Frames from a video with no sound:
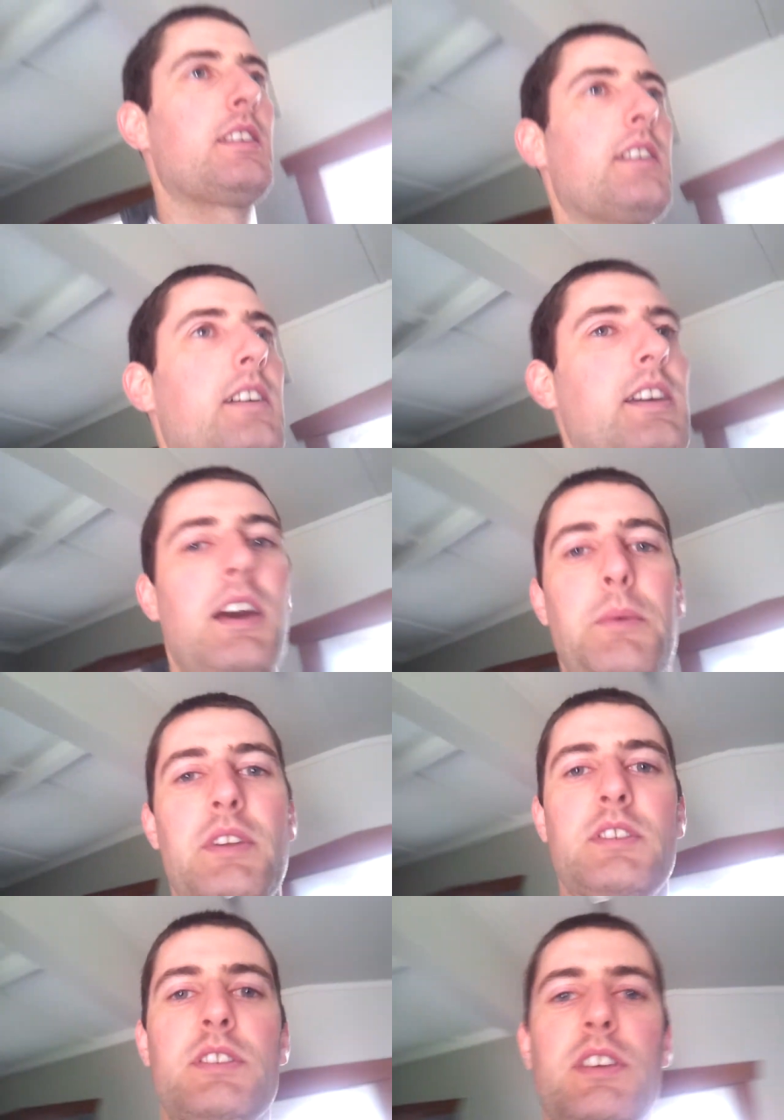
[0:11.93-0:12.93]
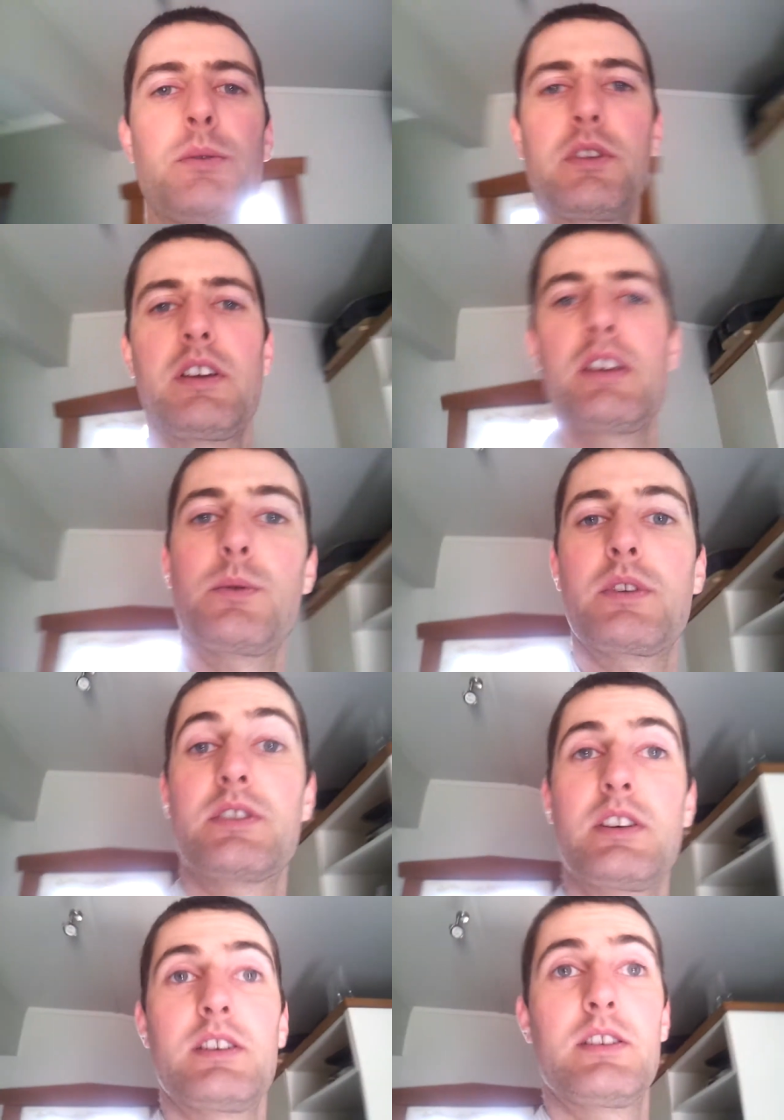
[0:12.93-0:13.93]
I uh, can't wait to see what the other
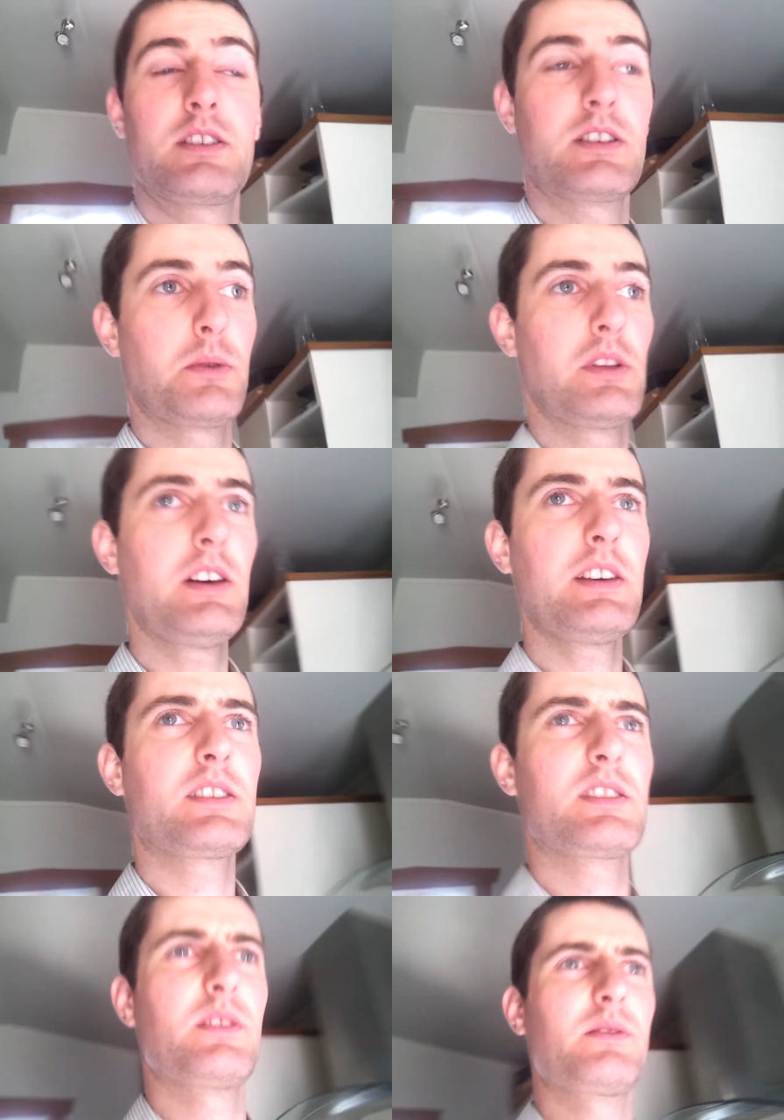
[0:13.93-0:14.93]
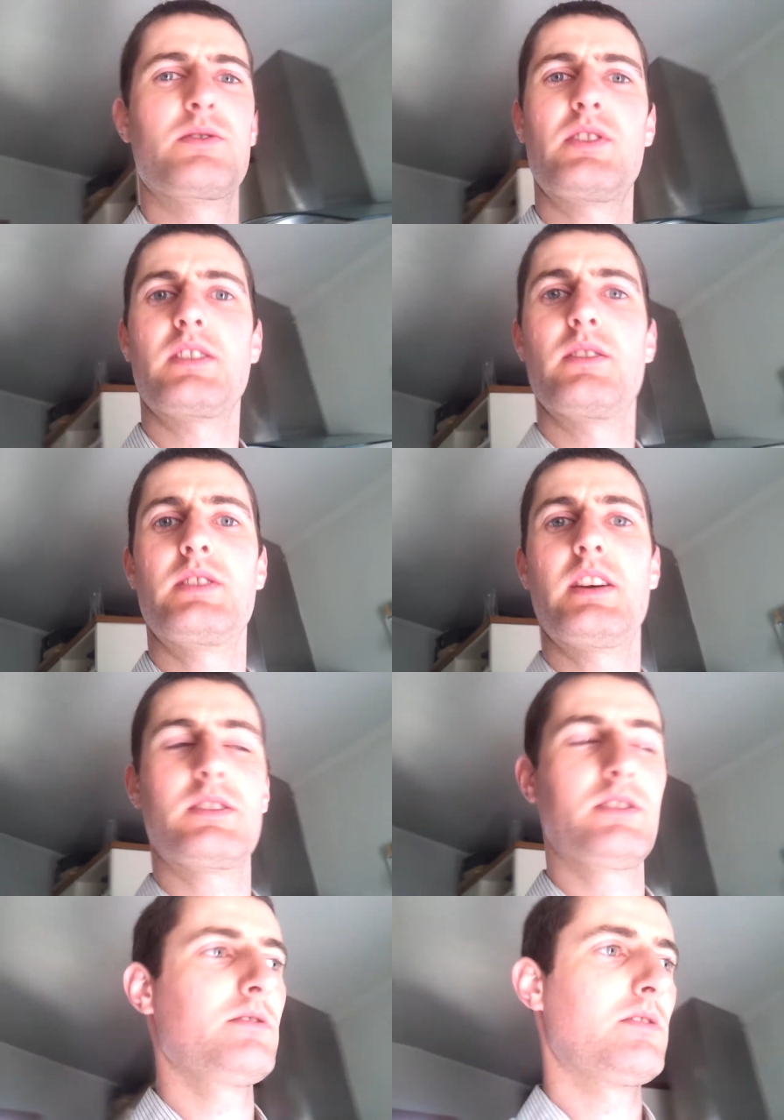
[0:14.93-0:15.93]
ones are going to be like, so I'll check those out
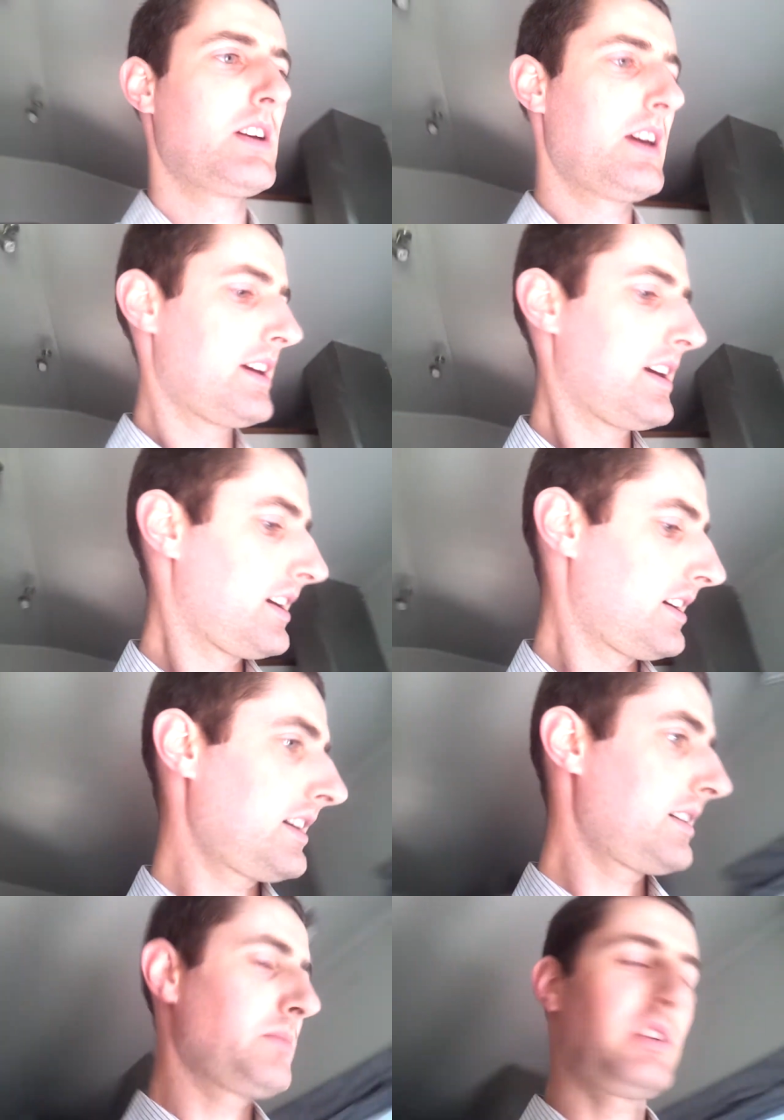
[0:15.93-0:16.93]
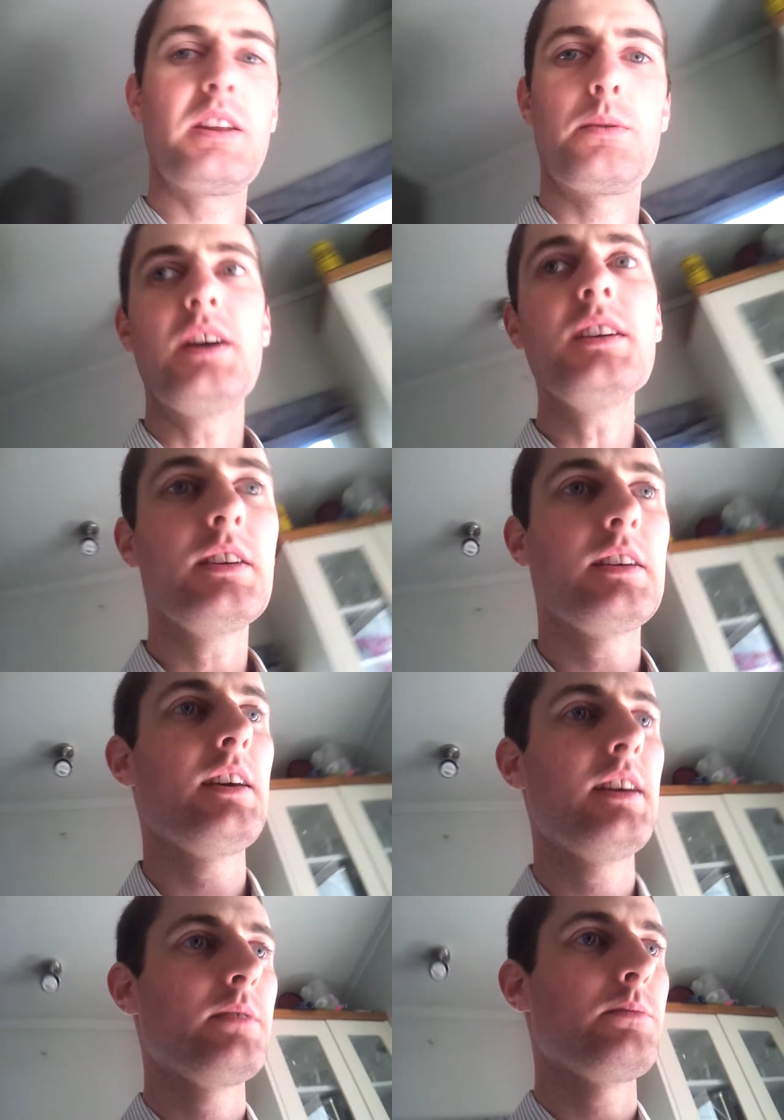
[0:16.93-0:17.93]
too. Um, but anyway,
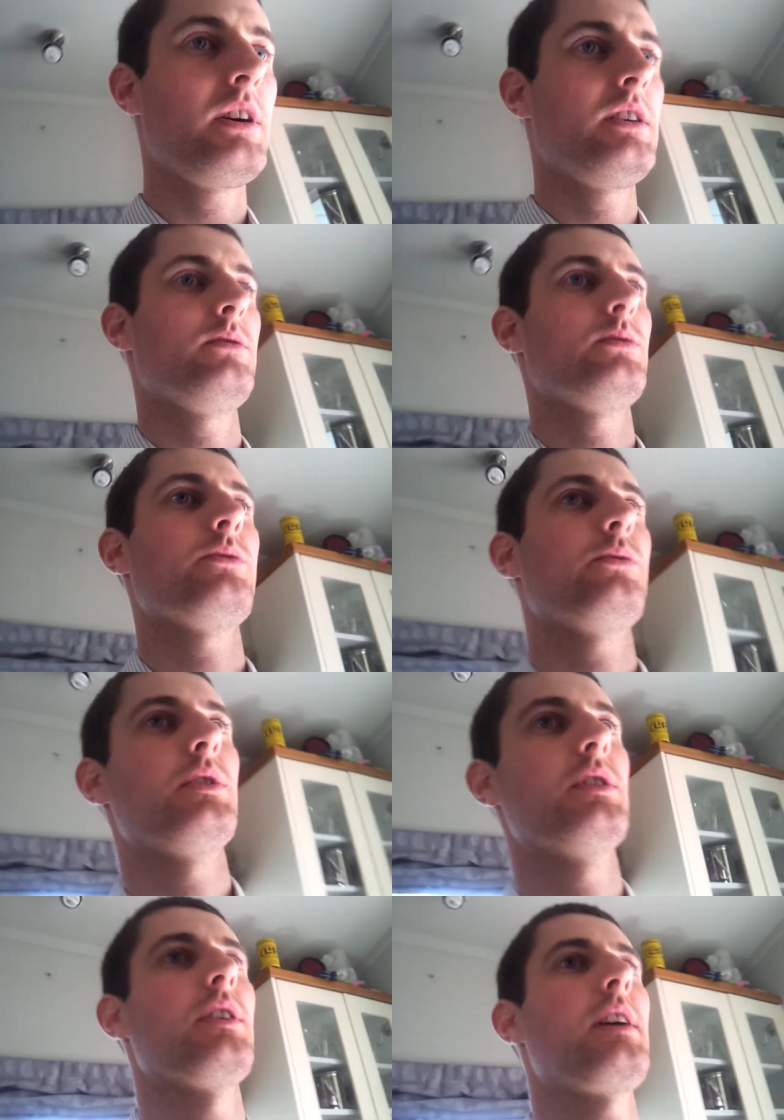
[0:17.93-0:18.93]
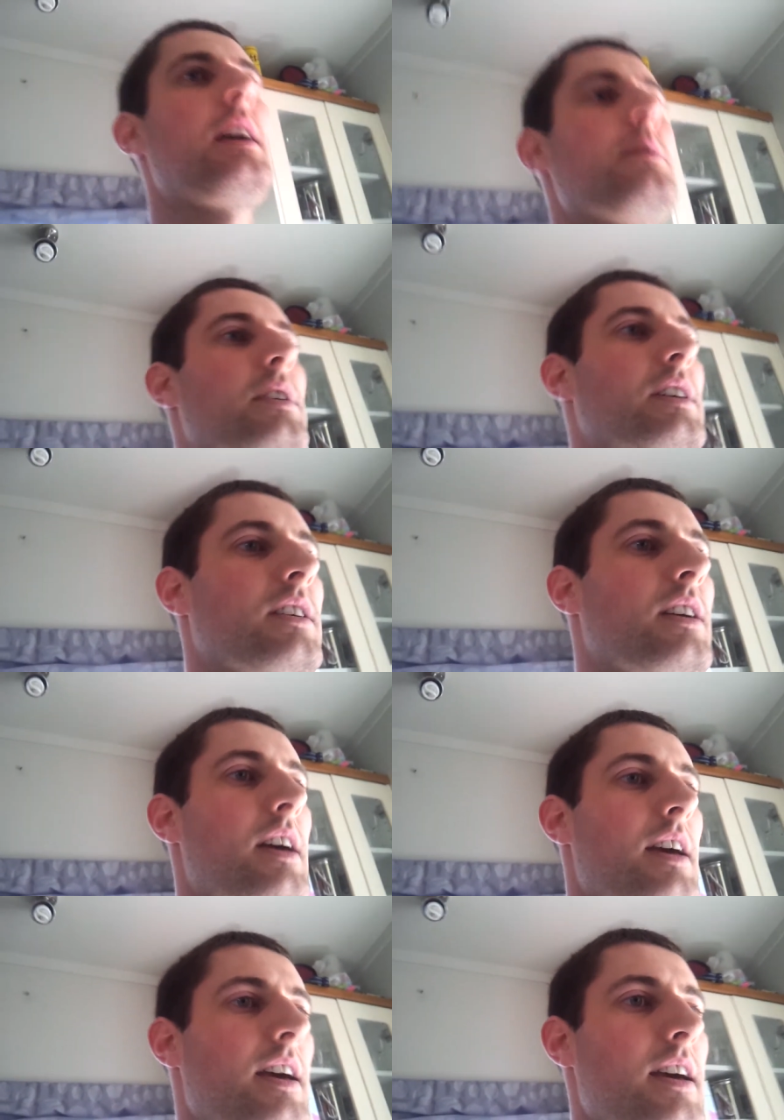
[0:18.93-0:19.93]
um, what have we got happening?
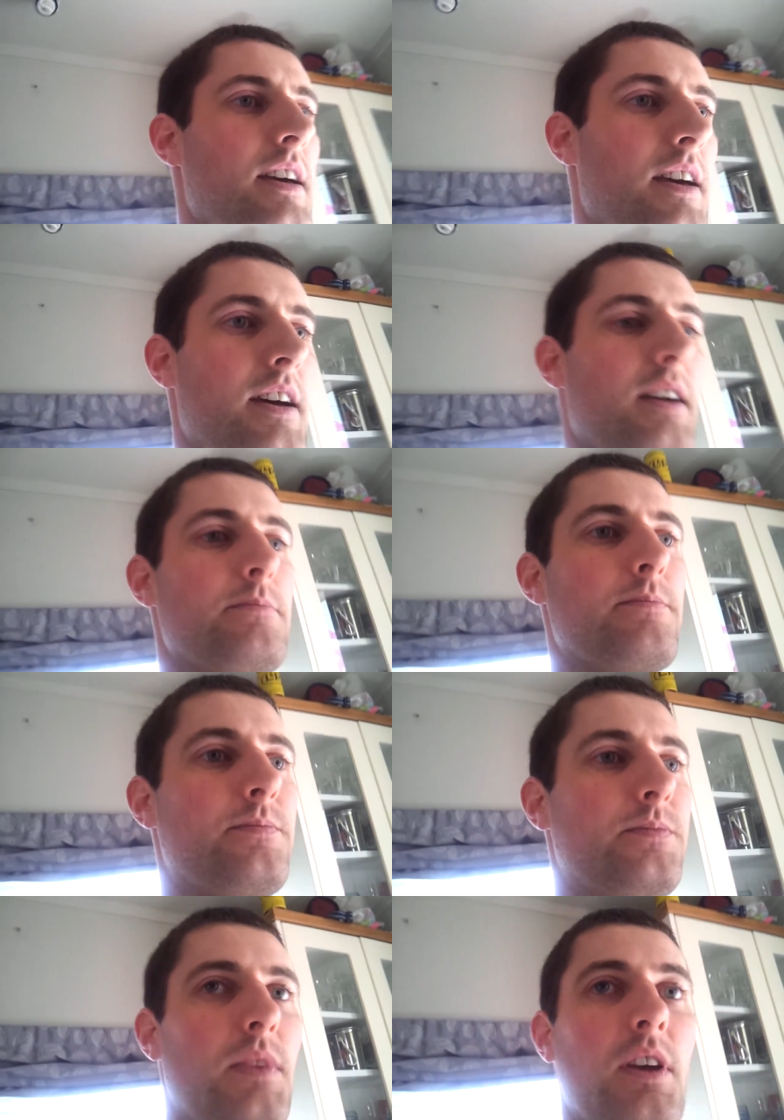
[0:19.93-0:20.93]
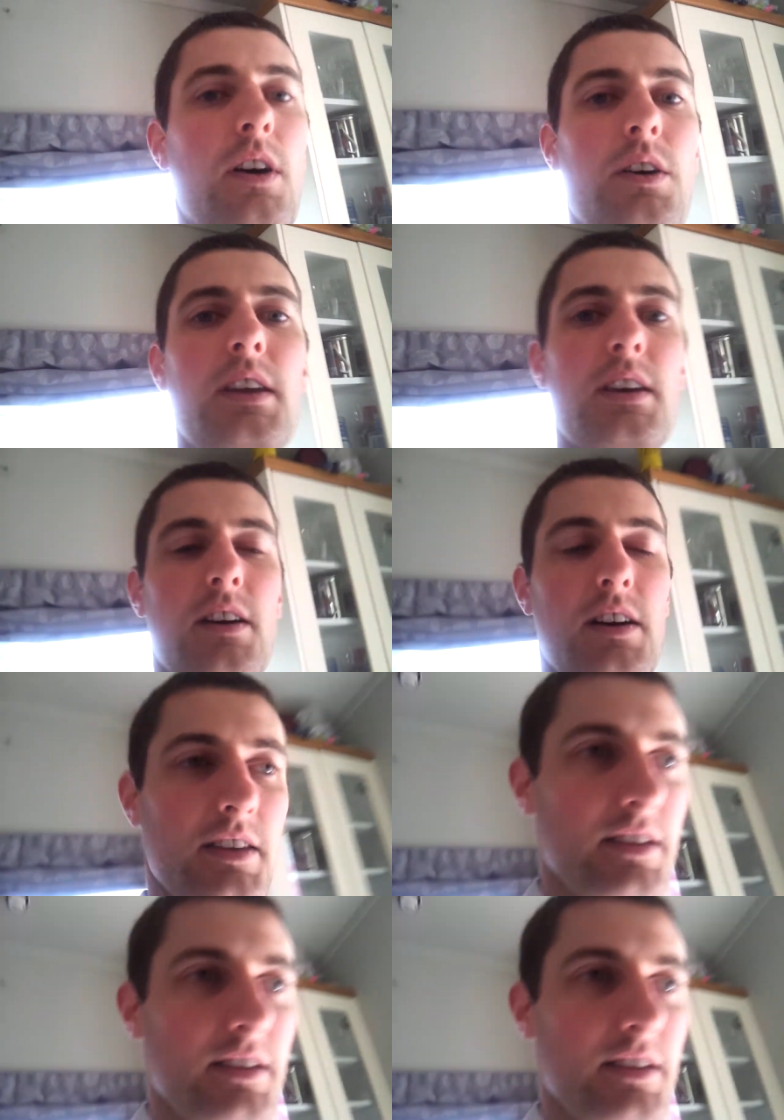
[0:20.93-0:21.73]
Um, oh yeah, I